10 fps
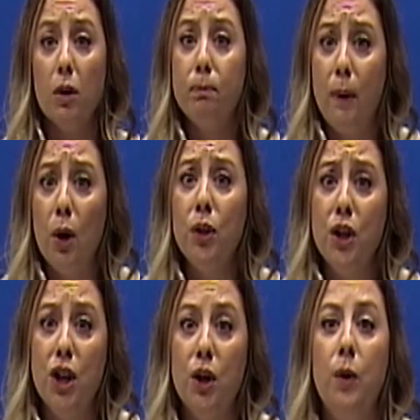Both
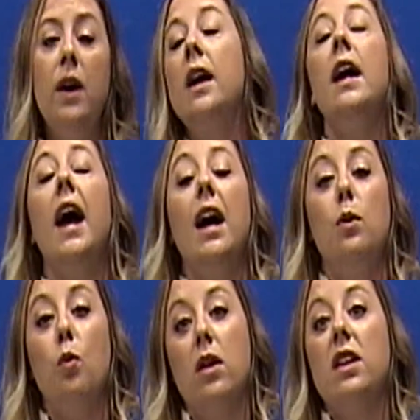you
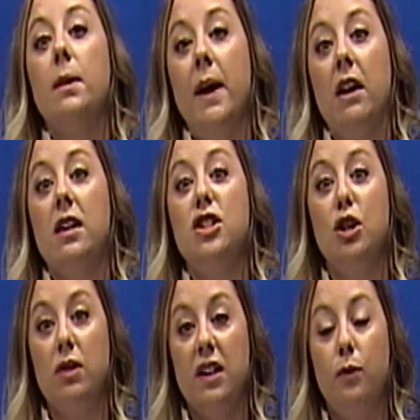and one of the parents
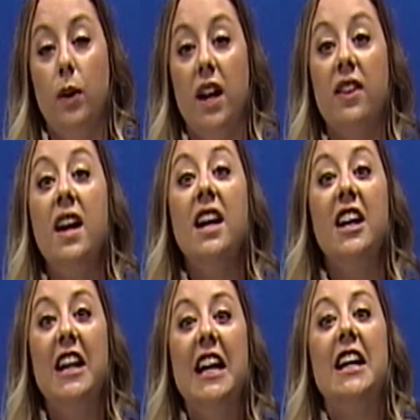you live with
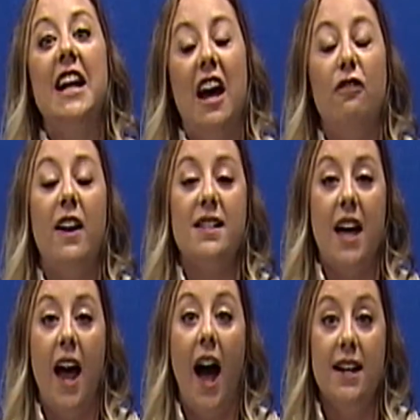need an
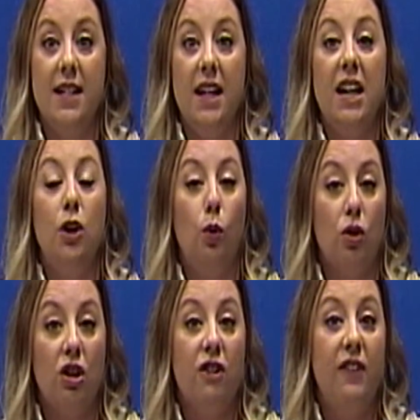FSA ID in
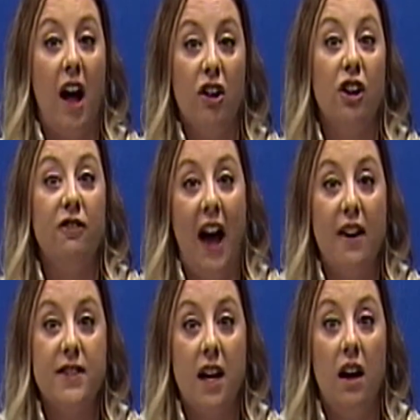order to file your
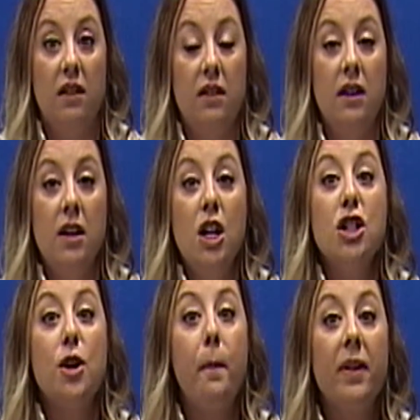FAFSA.
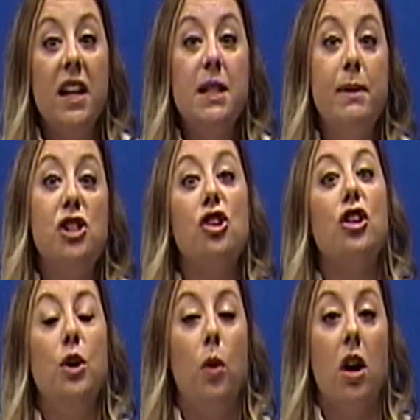So please be sure
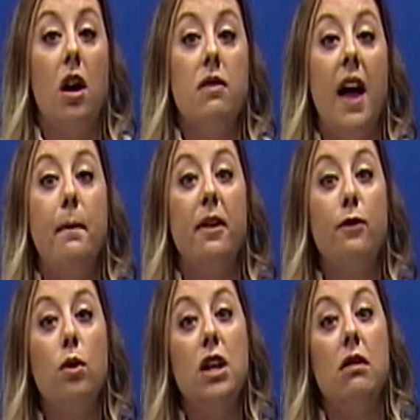you work on that
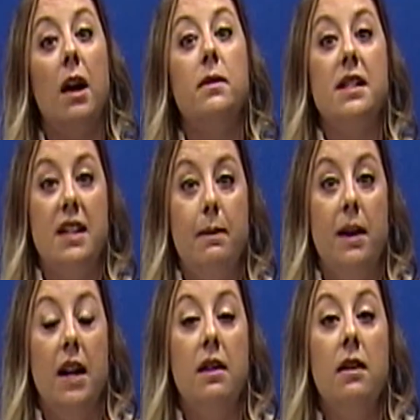before you come to see
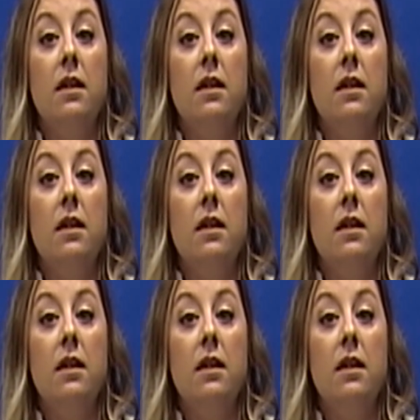me